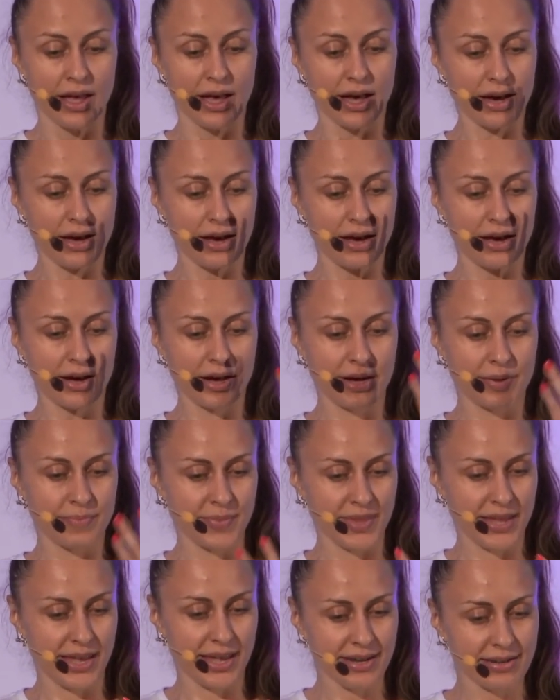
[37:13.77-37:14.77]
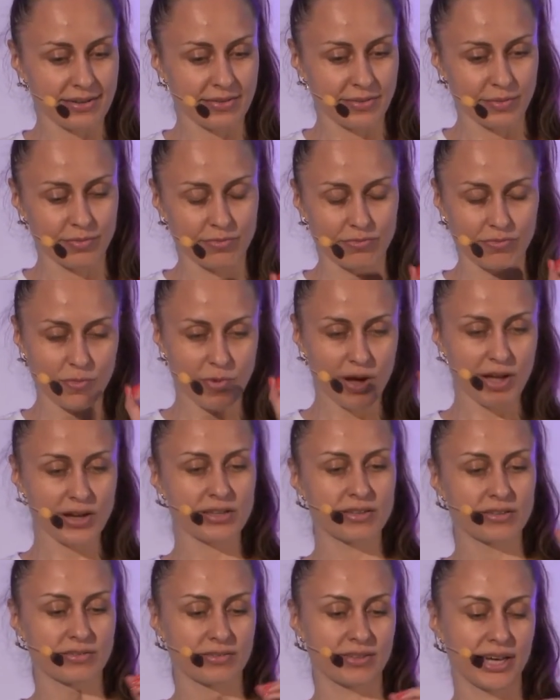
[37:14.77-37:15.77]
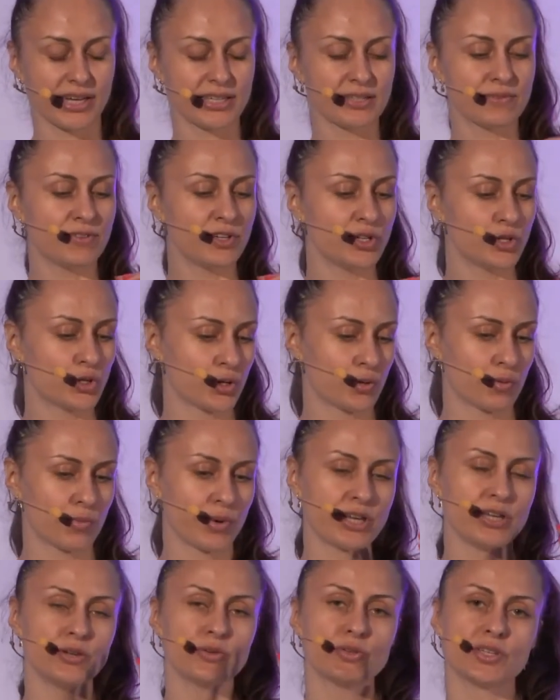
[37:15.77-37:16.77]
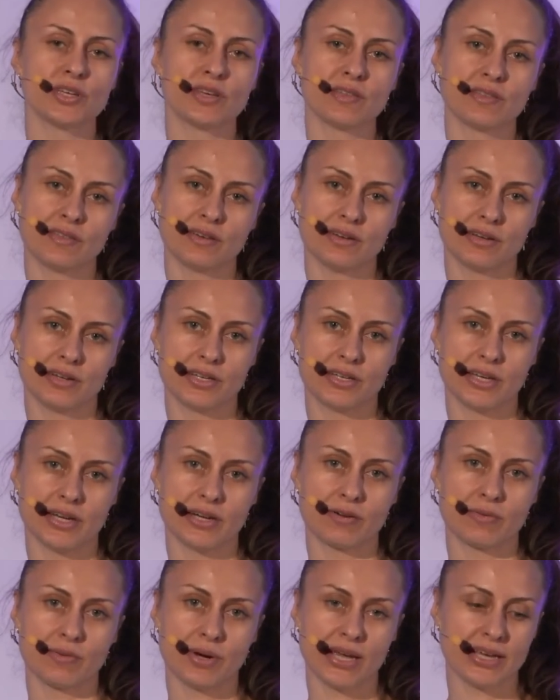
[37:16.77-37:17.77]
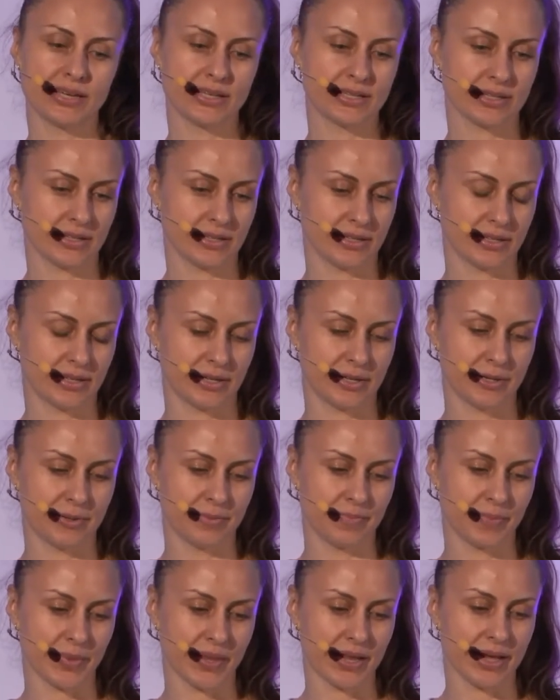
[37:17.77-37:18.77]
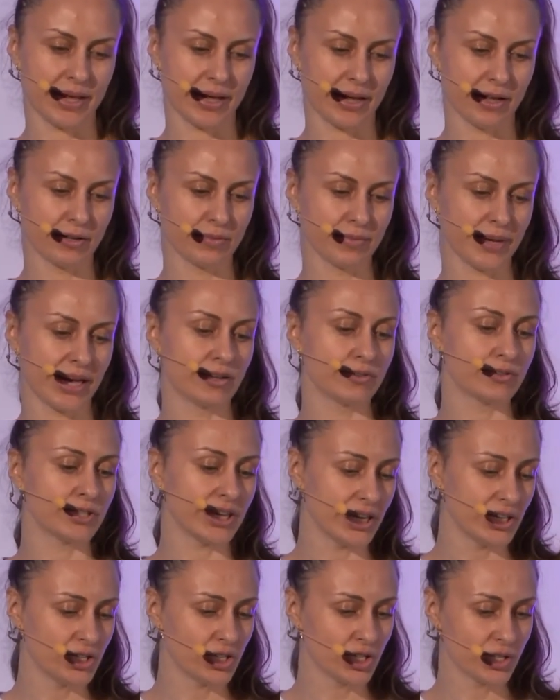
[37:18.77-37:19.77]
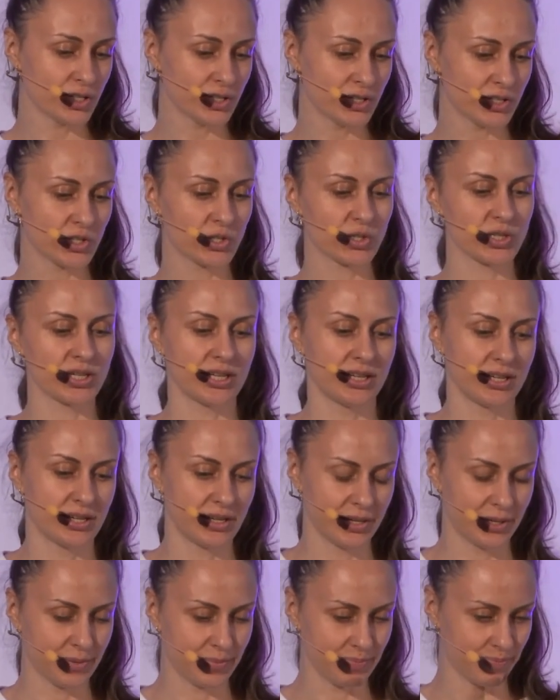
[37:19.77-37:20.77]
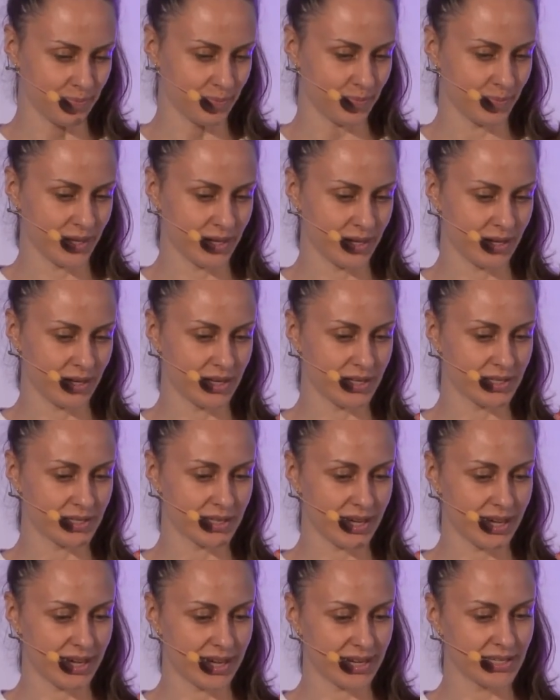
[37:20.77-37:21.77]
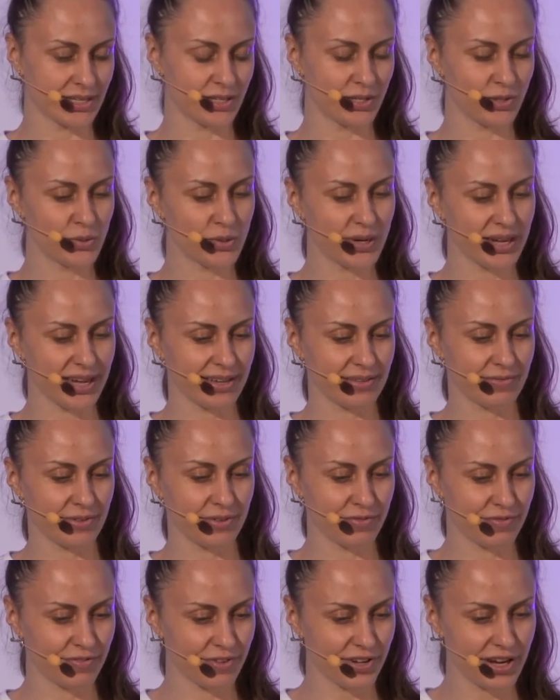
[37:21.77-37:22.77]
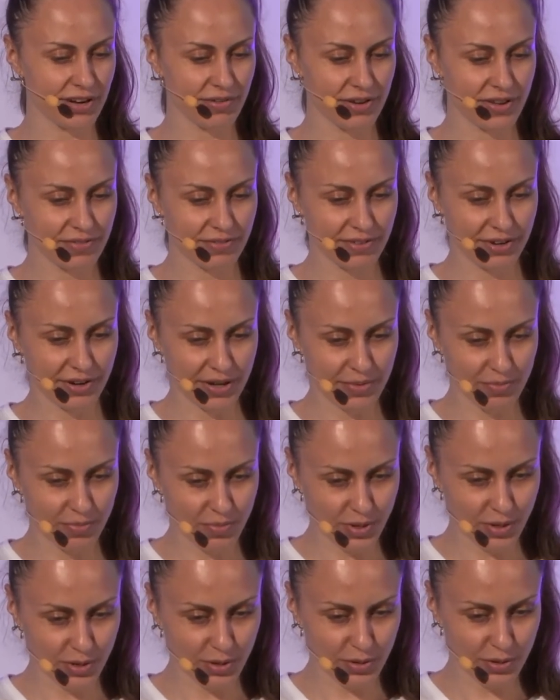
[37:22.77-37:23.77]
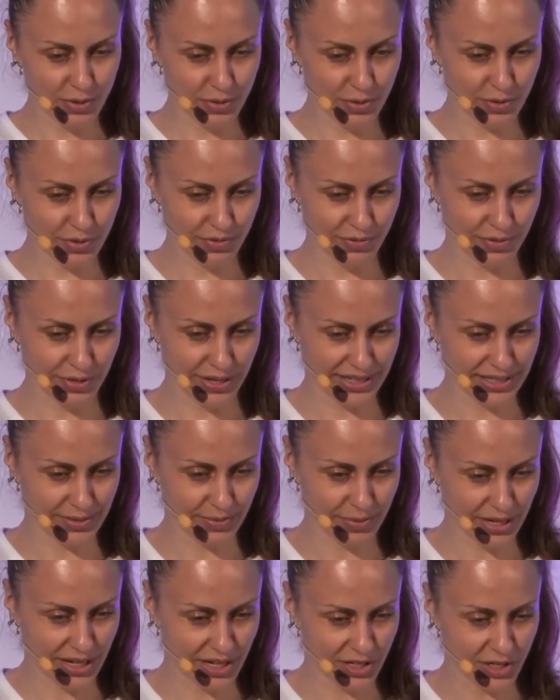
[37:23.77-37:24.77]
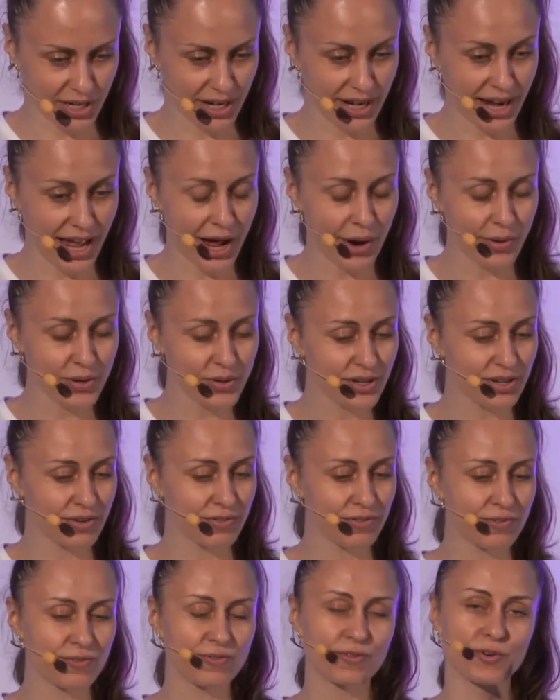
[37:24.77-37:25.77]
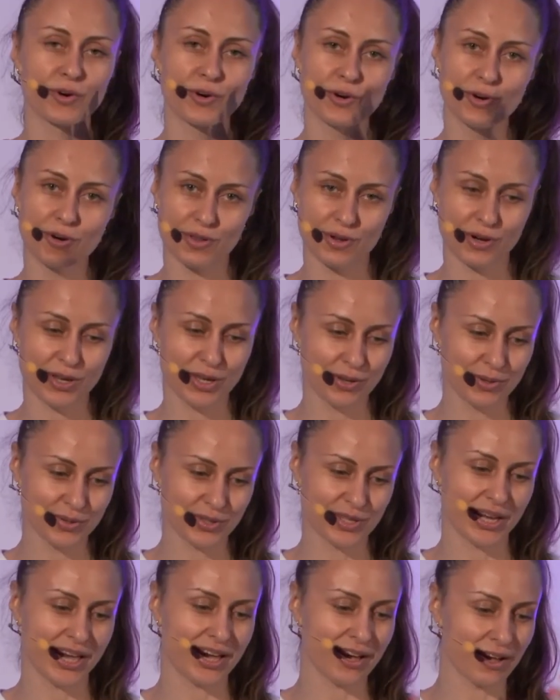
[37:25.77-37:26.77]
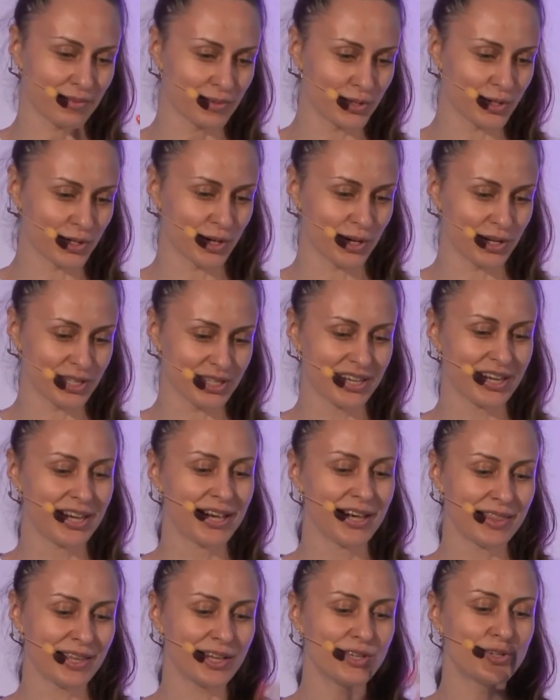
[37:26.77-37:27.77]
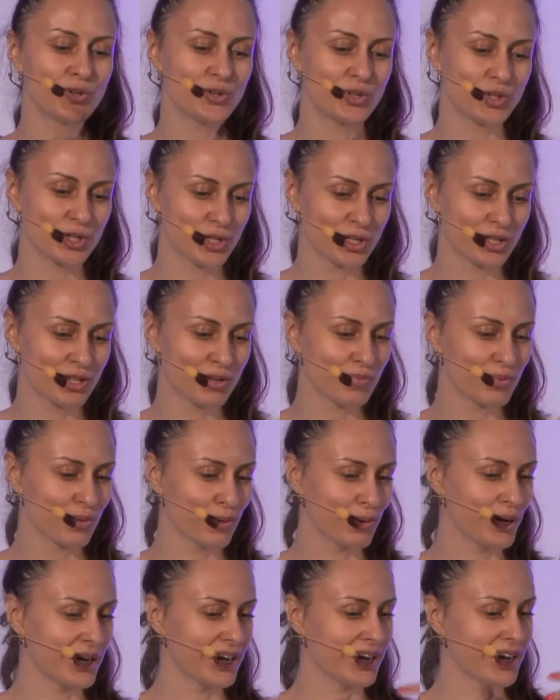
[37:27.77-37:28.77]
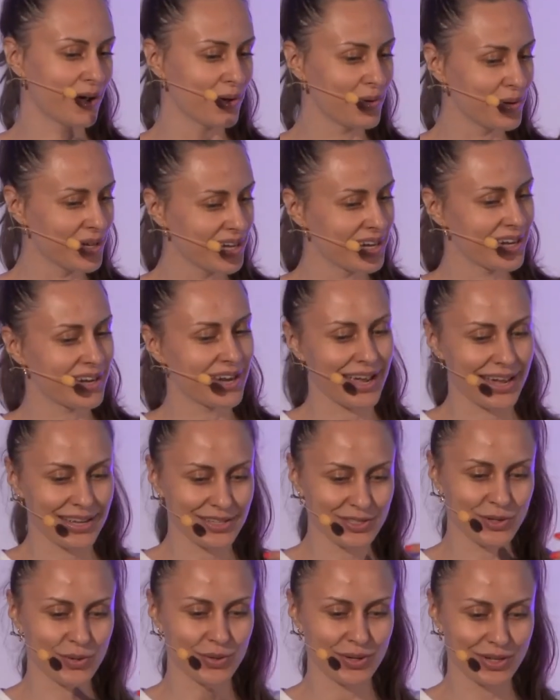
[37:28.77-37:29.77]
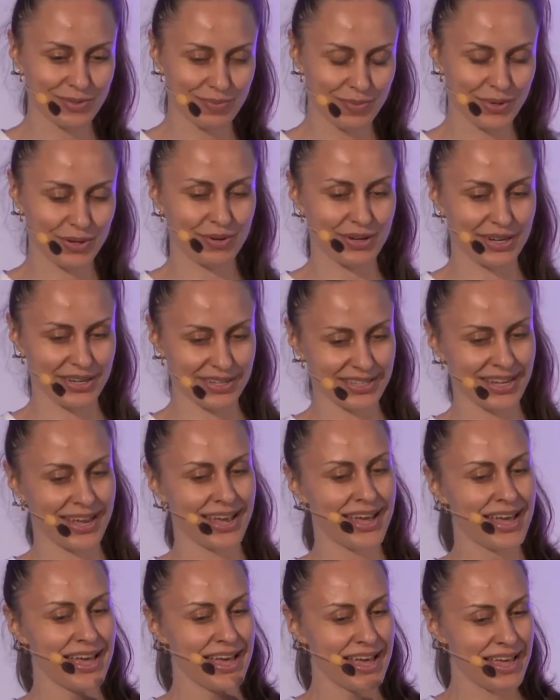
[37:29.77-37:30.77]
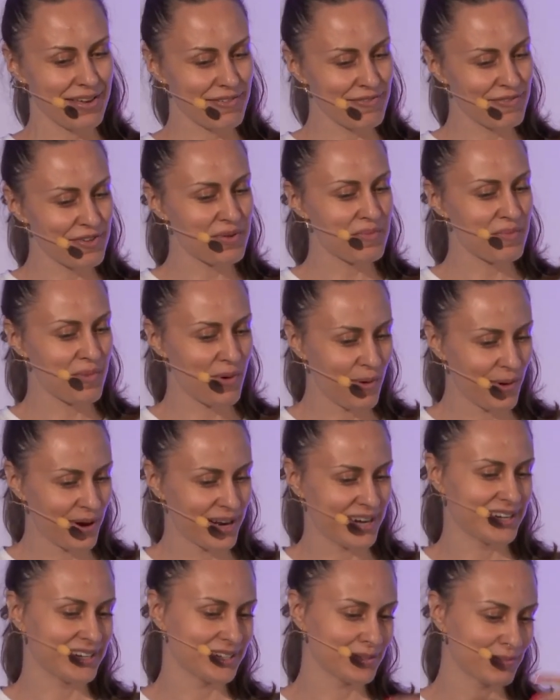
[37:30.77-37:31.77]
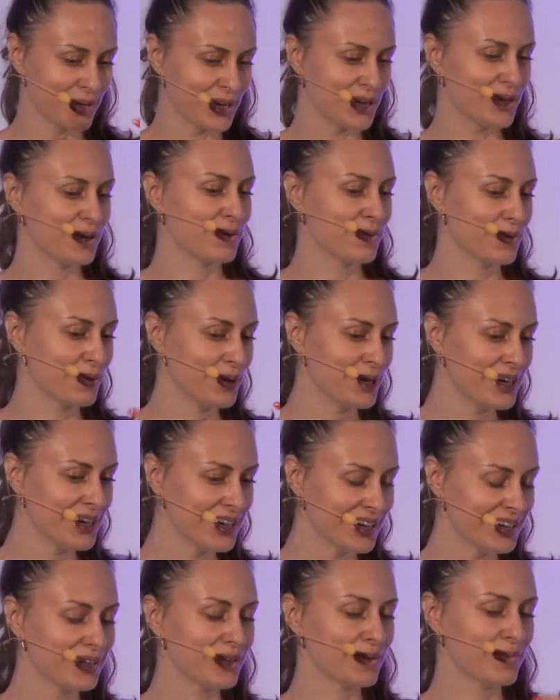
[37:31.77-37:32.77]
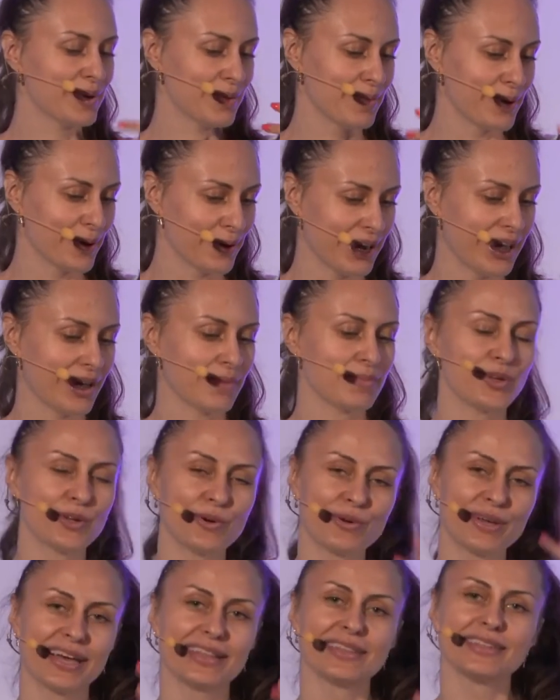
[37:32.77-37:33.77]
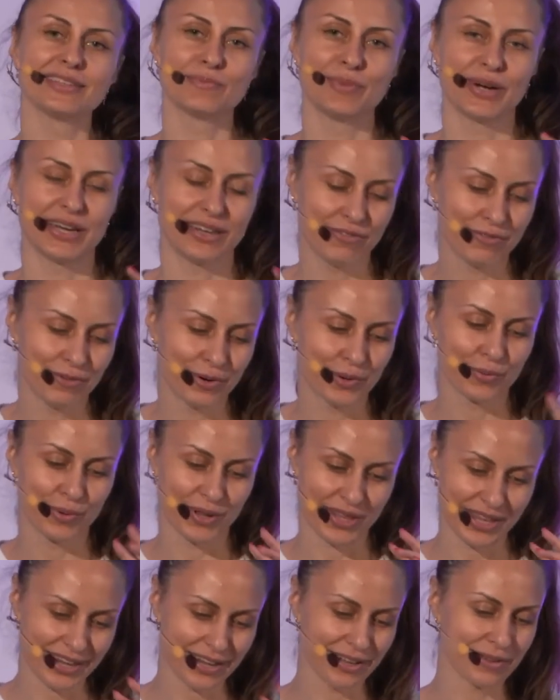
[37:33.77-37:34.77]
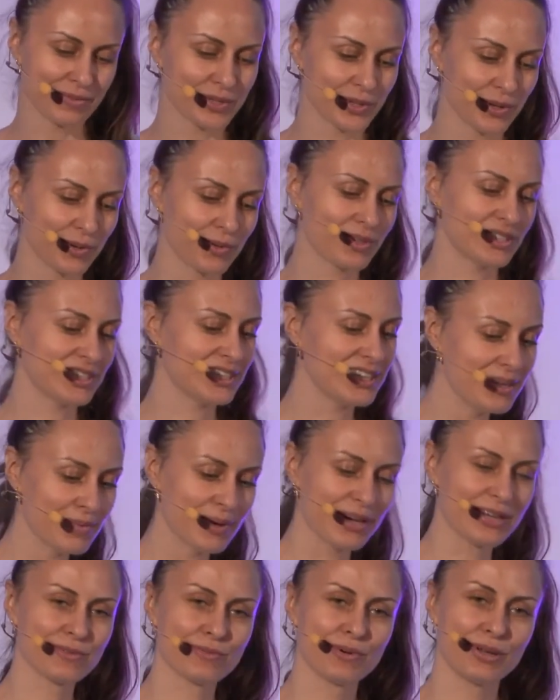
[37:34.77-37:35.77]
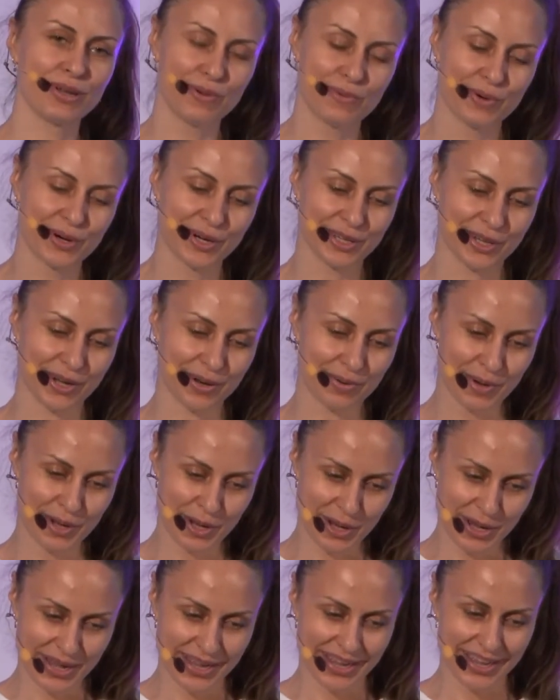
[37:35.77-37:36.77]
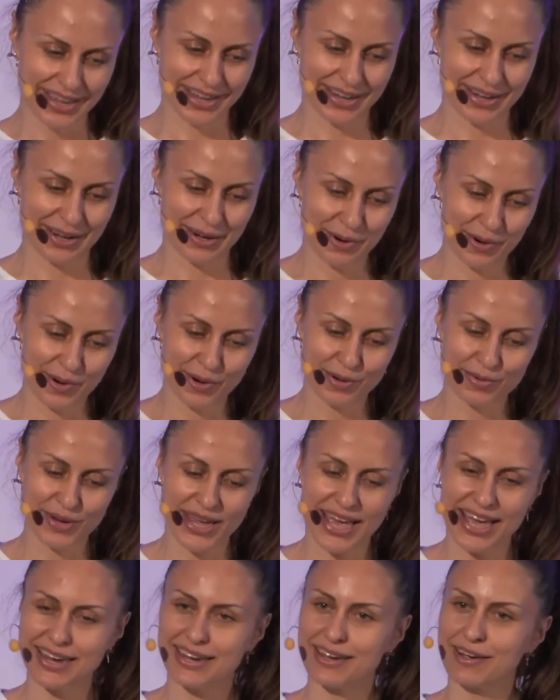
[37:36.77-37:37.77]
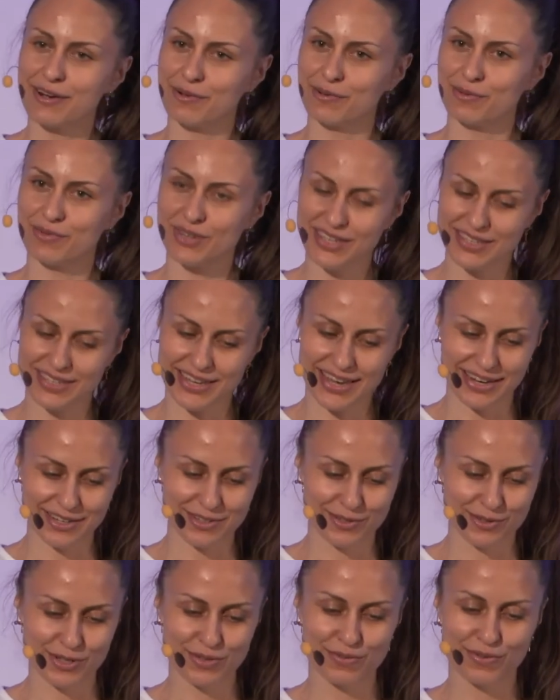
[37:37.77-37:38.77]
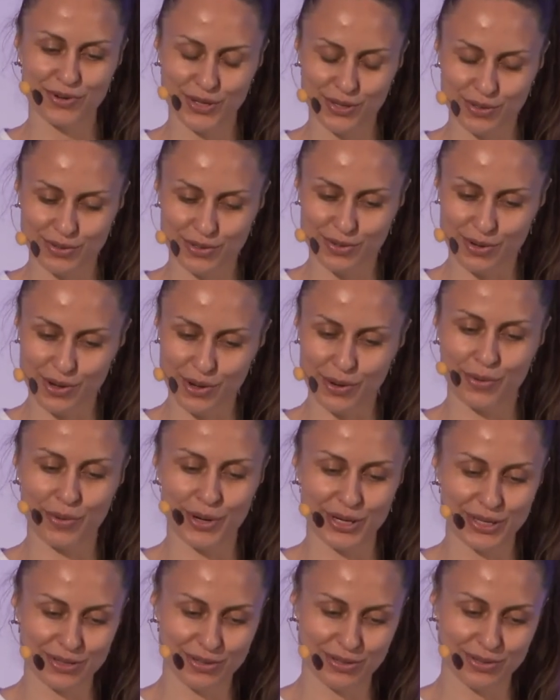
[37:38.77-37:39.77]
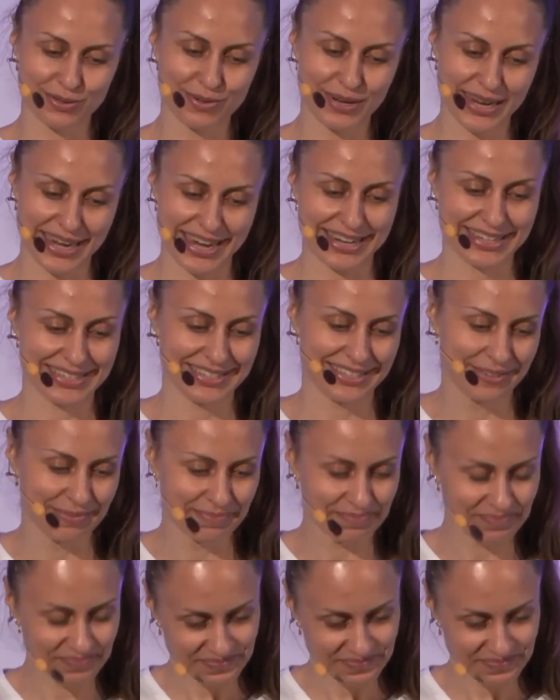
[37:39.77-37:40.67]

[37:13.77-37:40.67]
And one nice feature when using the Dekorate Helm annotations is that you get a very, very beautiful explanation on how you can further use the Helm charts that you just deployed and how you can enhance your experience even more, and explaining you a little bit about Helm. You don't get this by default with Helm, so the team has really worked on adding all these extras for you to know what to do next.